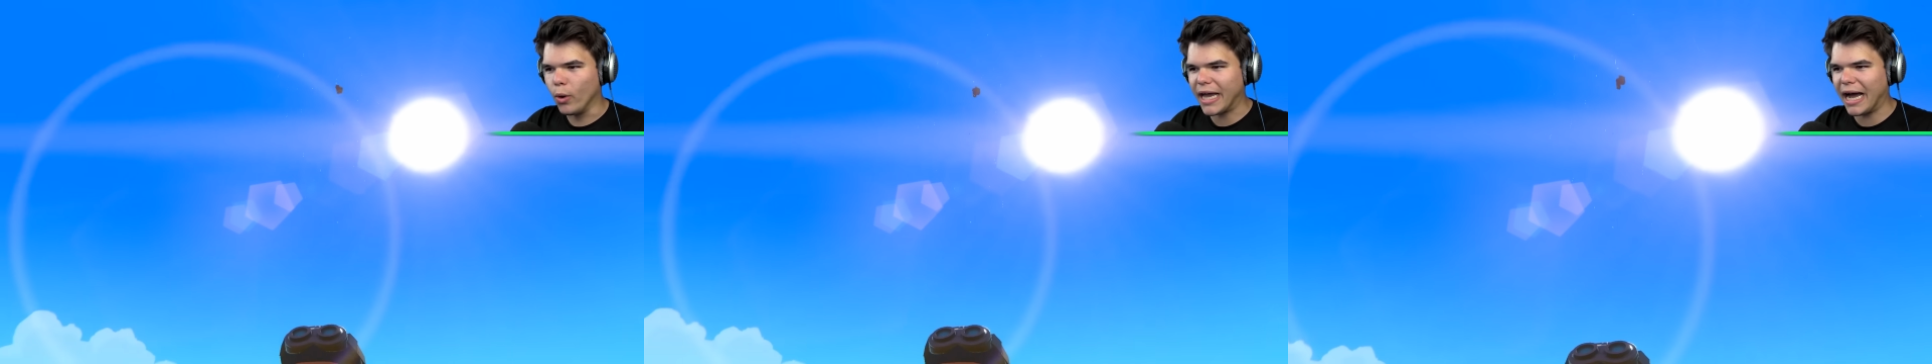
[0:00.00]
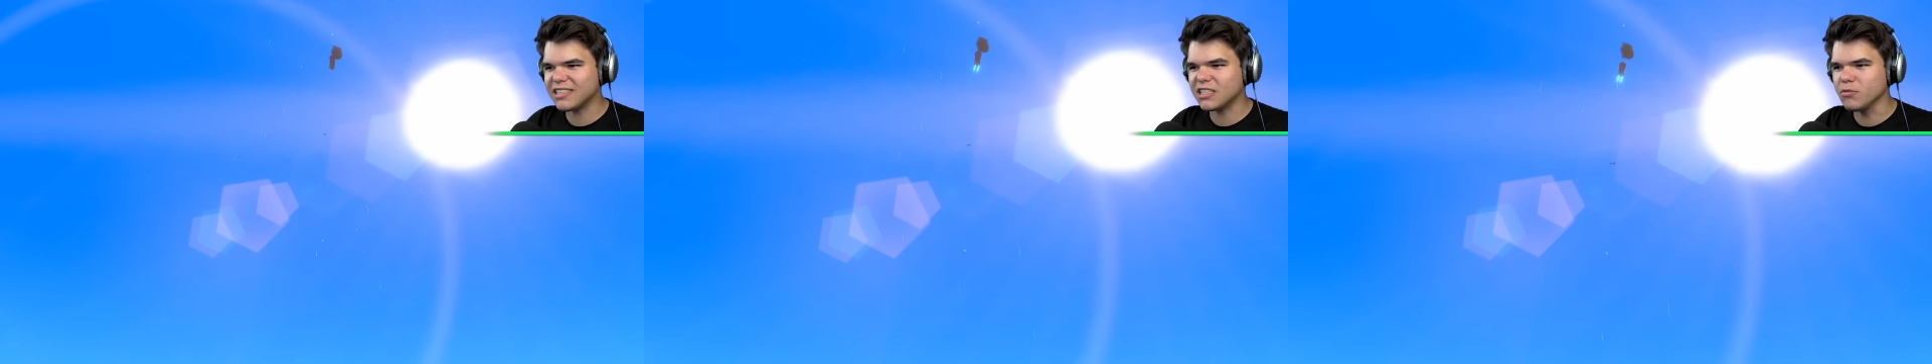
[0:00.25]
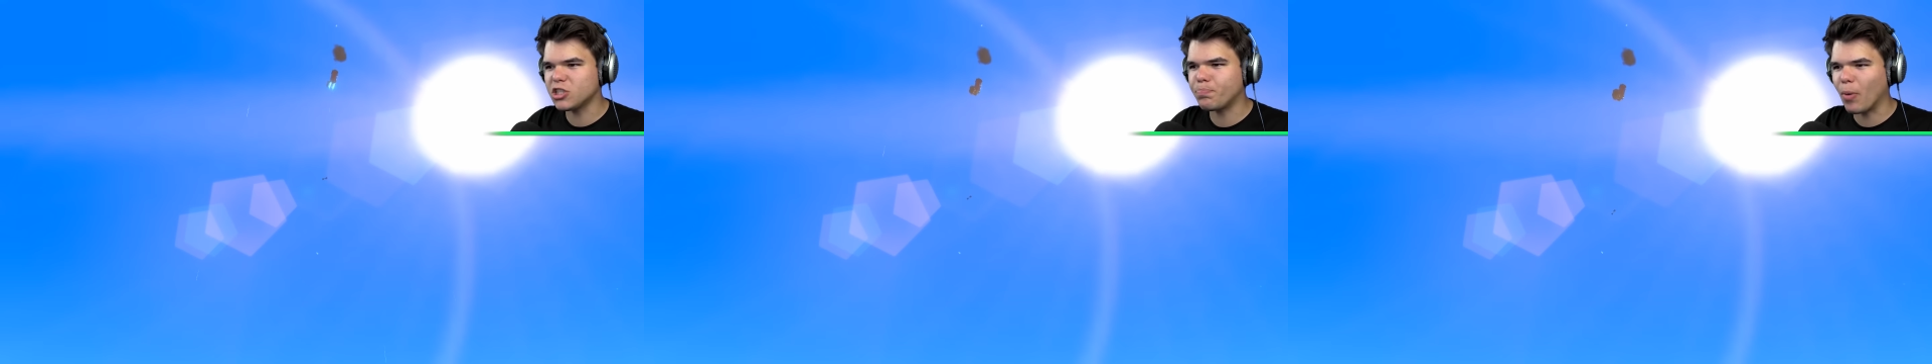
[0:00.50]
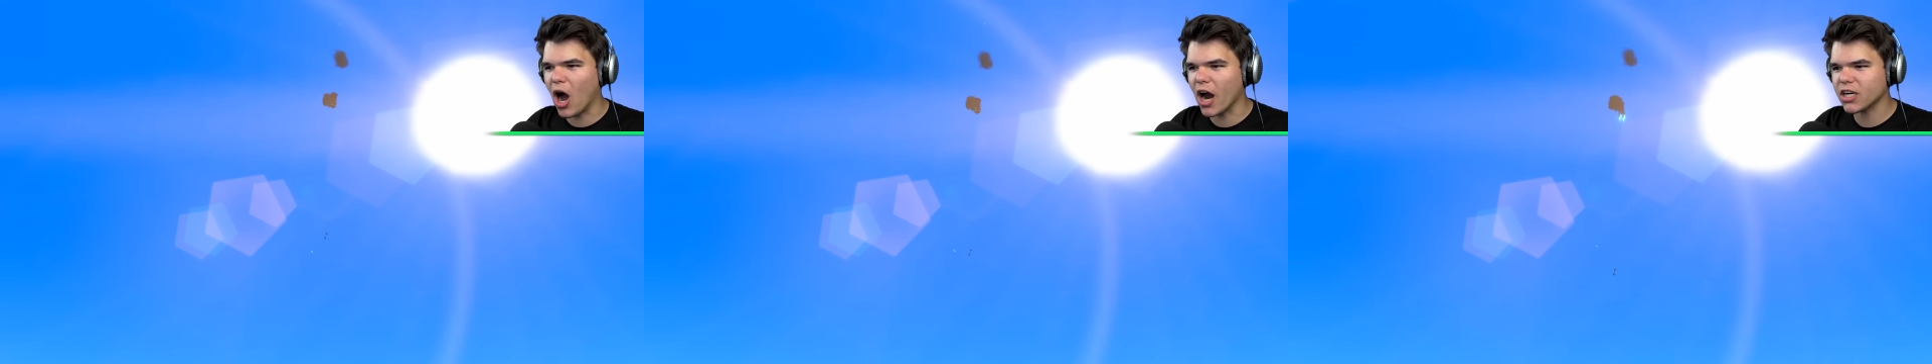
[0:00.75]
got some
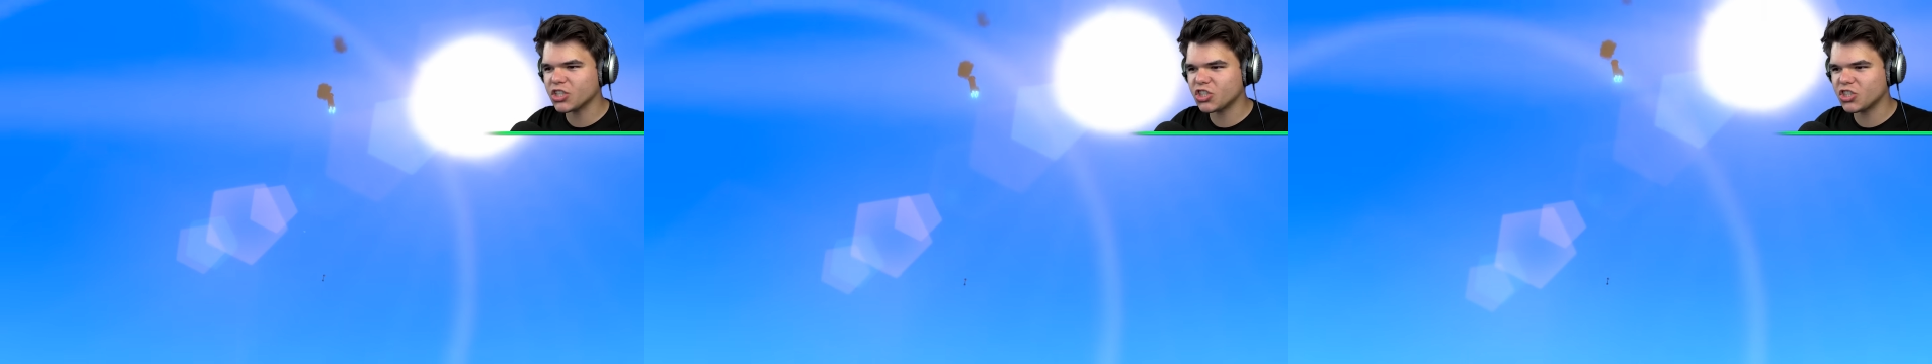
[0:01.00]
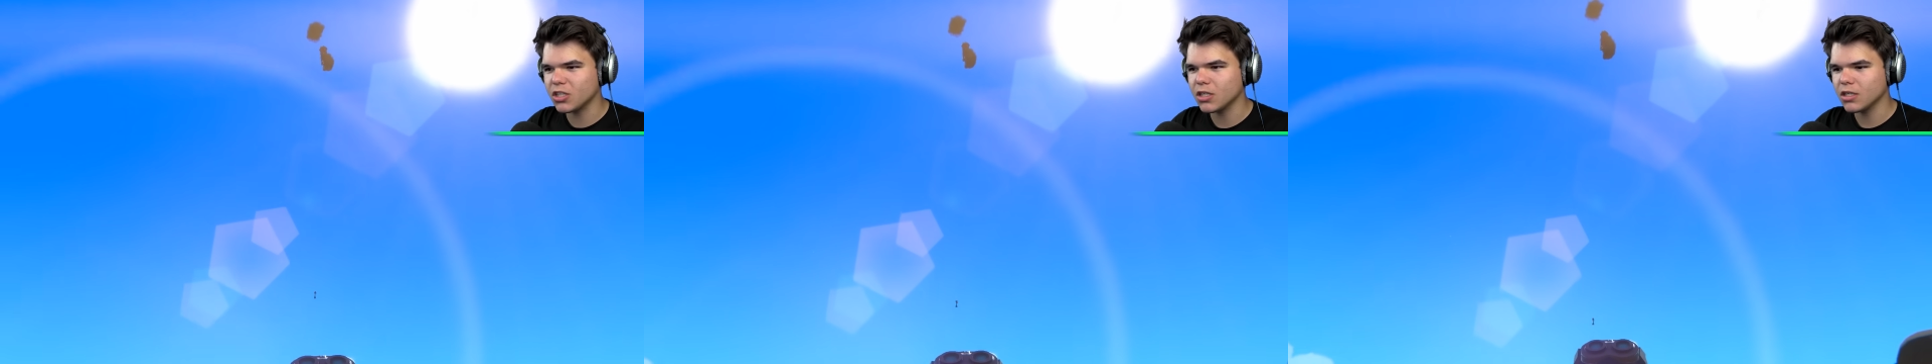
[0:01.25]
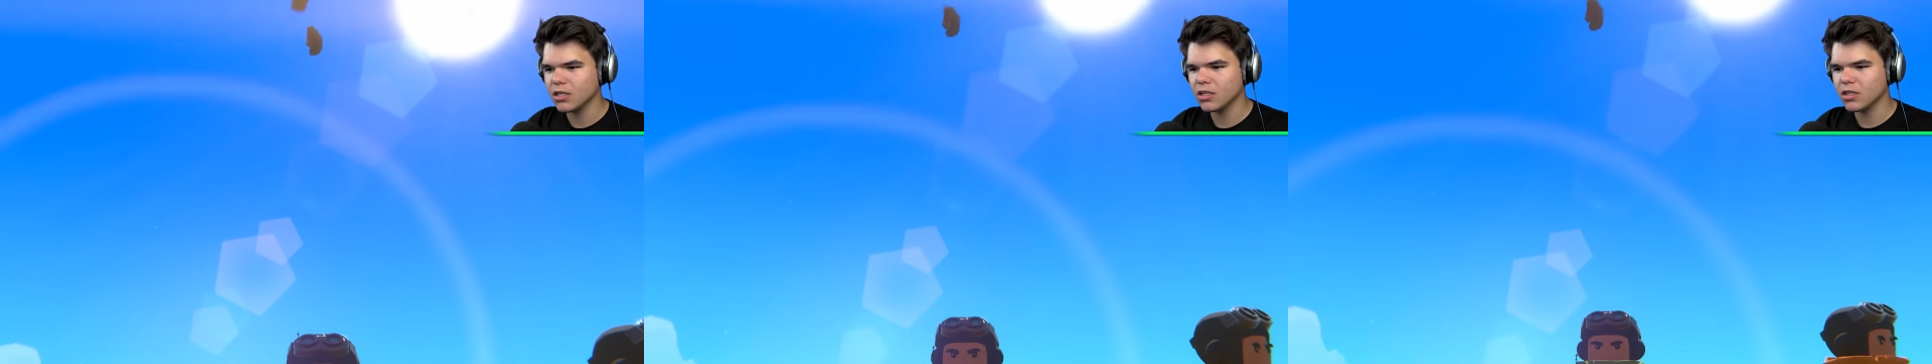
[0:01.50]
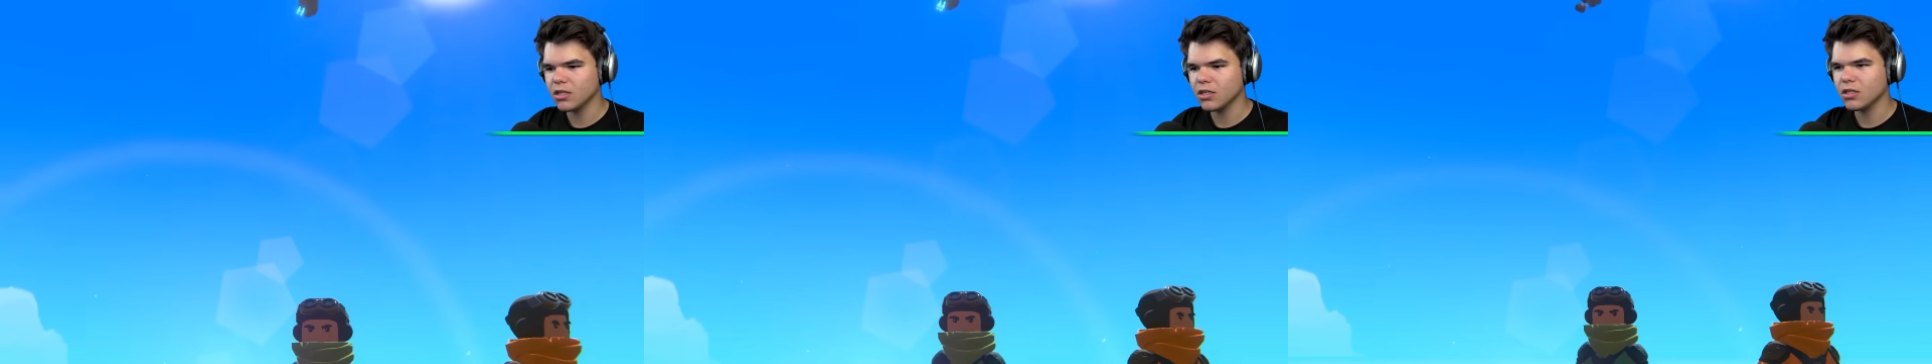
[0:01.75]
sparks. I literally
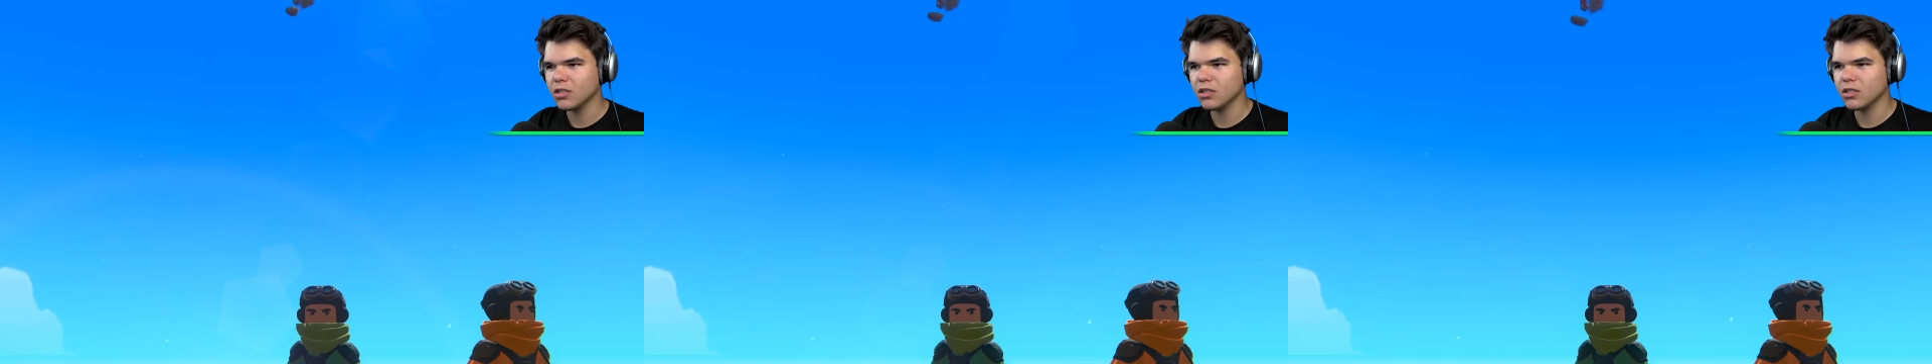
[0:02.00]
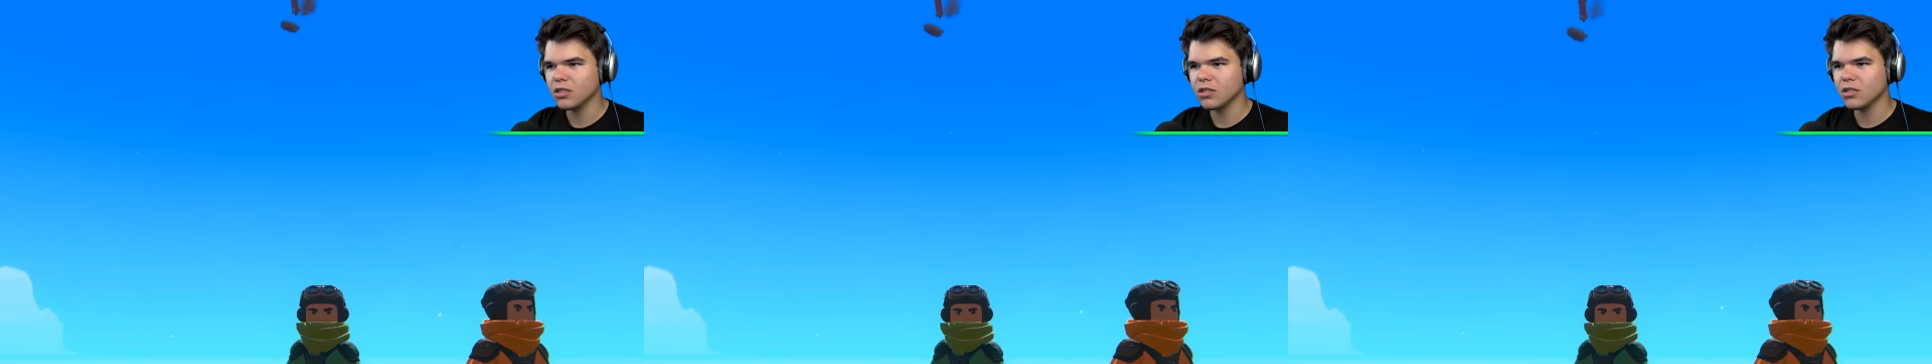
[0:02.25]
was staring. I might have